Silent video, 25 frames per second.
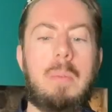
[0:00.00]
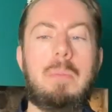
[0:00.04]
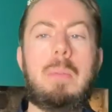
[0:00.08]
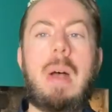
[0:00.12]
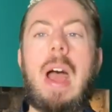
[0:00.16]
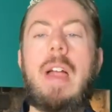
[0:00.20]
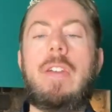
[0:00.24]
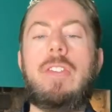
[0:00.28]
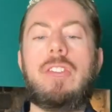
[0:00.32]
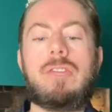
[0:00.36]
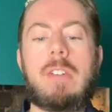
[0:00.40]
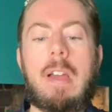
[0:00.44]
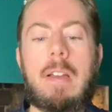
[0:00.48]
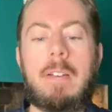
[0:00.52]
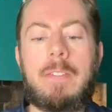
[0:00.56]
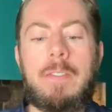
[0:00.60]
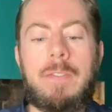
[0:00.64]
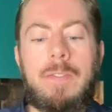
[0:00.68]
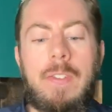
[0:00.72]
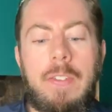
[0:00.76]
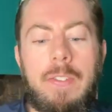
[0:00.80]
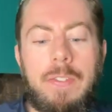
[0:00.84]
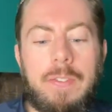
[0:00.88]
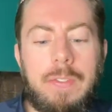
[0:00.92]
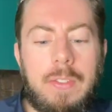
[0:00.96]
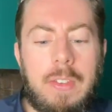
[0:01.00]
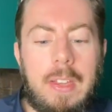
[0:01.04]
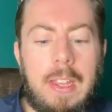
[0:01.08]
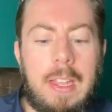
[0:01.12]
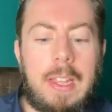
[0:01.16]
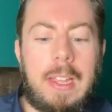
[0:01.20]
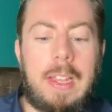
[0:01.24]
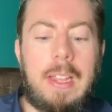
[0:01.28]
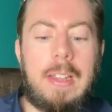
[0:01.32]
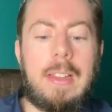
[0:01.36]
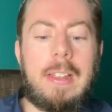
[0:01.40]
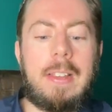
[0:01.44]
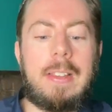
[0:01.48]
Paragraph
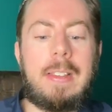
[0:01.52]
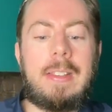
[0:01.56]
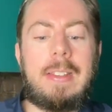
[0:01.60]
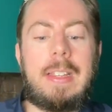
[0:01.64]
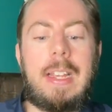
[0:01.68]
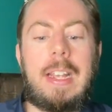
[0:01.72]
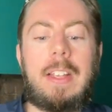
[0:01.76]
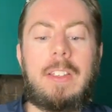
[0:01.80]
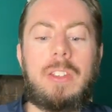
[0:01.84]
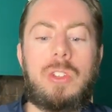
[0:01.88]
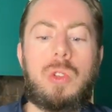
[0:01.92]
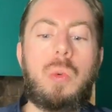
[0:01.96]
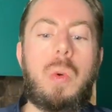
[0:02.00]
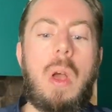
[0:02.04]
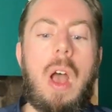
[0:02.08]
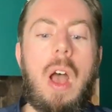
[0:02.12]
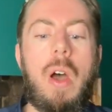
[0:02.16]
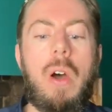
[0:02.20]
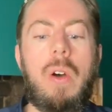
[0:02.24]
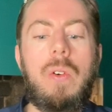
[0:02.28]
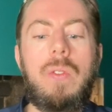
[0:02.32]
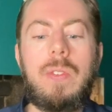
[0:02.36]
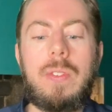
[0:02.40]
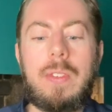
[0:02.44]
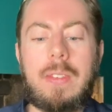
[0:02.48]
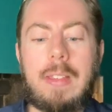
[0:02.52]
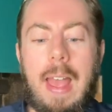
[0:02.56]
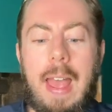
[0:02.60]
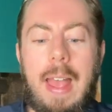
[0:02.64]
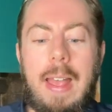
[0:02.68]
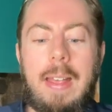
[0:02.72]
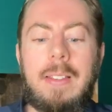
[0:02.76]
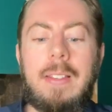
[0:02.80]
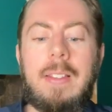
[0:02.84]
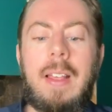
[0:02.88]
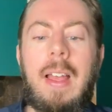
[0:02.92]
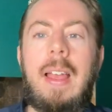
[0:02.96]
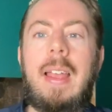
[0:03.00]
15.6.12
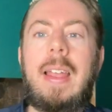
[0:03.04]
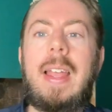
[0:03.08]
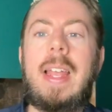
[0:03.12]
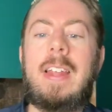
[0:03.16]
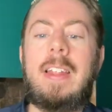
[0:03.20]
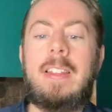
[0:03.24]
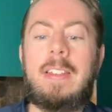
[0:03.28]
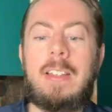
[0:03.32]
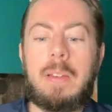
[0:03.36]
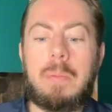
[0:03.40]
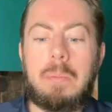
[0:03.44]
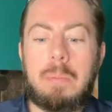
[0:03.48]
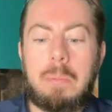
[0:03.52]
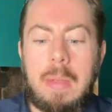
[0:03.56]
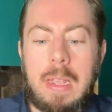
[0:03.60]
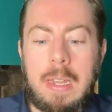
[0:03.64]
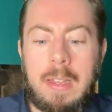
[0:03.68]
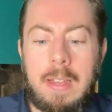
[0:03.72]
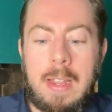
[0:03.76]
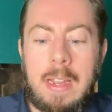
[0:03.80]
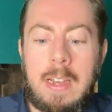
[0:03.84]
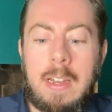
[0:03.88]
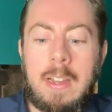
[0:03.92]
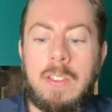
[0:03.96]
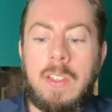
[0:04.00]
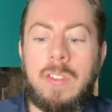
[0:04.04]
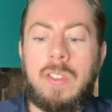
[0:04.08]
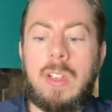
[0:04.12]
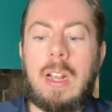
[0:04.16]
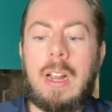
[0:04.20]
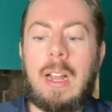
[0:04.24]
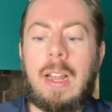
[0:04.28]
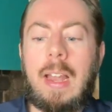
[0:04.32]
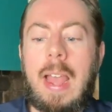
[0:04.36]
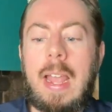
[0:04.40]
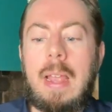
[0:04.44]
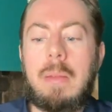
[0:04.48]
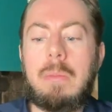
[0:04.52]
says, it is admitted that the
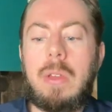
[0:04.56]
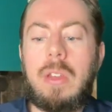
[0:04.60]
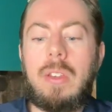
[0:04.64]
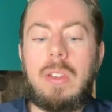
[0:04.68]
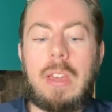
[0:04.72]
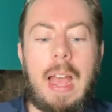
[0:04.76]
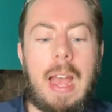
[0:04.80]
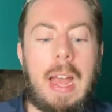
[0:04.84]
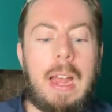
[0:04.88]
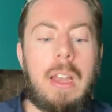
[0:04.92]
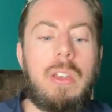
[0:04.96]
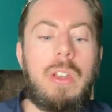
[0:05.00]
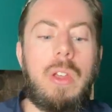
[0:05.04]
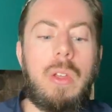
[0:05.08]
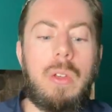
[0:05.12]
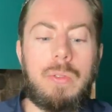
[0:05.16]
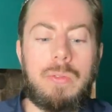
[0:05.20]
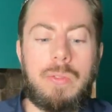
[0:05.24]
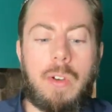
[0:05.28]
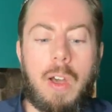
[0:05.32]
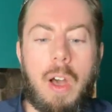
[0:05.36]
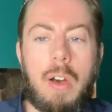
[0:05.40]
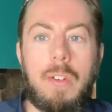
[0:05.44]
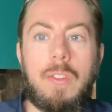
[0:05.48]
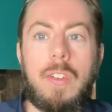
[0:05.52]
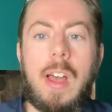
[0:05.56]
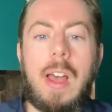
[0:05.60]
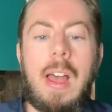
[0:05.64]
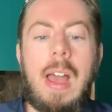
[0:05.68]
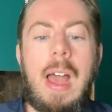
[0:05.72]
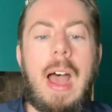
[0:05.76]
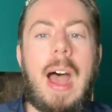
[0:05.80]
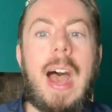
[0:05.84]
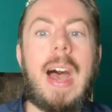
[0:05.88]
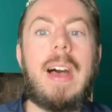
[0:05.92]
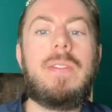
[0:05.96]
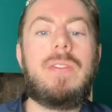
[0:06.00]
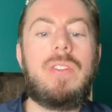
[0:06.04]
claimant and her father
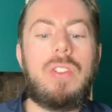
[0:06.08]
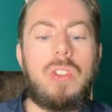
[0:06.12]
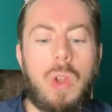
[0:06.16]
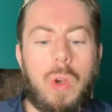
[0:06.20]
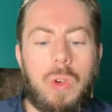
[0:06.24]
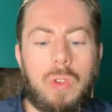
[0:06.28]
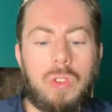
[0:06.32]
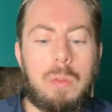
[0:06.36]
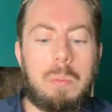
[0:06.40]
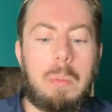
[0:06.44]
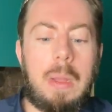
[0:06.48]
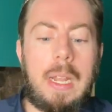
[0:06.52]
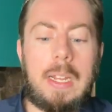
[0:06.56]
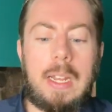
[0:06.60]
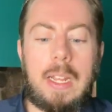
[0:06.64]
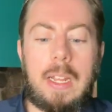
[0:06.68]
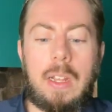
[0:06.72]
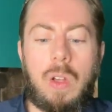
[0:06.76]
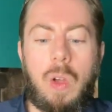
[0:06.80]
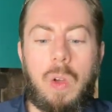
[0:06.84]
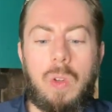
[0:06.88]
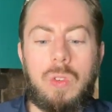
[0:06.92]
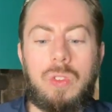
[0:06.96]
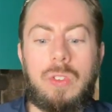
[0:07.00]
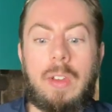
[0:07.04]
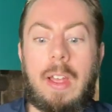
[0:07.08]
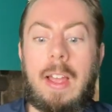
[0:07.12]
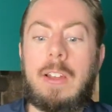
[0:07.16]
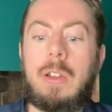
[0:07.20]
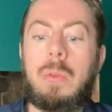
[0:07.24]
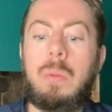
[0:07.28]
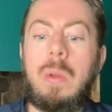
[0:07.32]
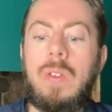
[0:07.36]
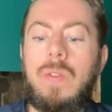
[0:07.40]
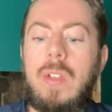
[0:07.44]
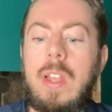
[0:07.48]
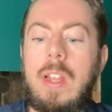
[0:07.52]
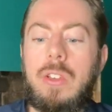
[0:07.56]
have not been in contact
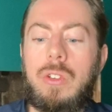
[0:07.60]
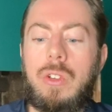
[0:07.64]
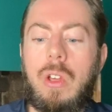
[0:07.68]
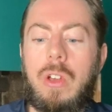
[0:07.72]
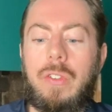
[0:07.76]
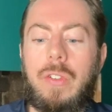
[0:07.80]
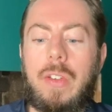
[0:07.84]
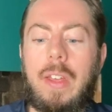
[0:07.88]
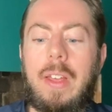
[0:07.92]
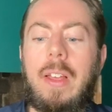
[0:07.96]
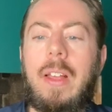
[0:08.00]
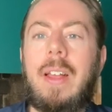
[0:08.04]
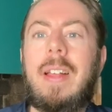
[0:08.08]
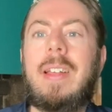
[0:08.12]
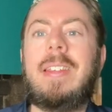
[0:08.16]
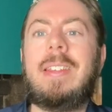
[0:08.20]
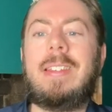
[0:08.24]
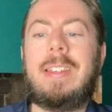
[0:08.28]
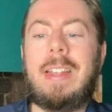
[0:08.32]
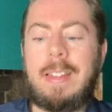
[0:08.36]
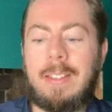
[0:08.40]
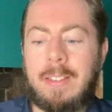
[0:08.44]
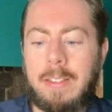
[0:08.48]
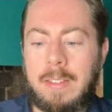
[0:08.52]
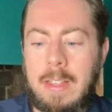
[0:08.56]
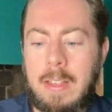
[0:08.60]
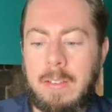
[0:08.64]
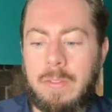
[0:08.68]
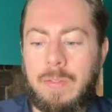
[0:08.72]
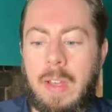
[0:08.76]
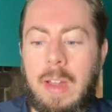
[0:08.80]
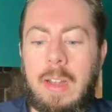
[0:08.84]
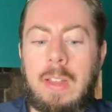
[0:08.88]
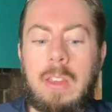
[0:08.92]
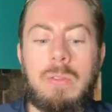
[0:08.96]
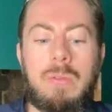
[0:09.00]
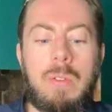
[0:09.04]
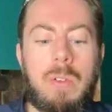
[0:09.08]
with each other since the
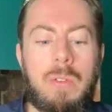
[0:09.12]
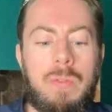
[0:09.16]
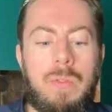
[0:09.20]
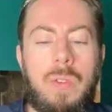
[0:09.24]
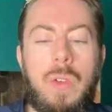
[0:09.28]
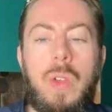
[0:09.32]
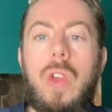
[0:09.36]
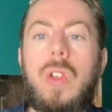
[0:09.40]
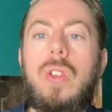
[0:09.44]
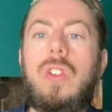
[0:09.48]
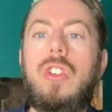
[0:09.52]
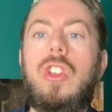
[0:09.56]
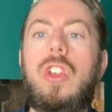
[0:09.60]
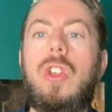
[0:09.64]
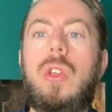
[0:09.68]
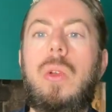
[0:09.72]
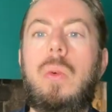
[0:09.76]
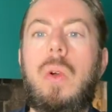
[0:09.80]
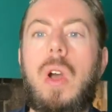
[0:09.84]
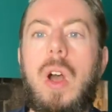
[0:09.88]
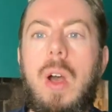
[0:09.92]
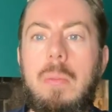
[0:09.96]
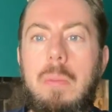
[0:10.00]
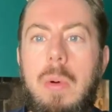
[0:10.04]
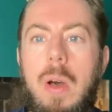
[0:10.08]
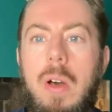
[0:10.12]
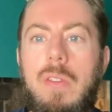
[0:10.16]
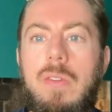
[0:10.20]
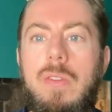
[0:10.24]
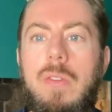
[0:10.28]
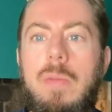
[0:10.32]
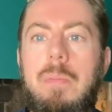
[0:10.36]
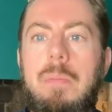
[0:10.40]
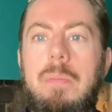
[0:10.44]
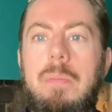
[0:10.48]
events referred to above.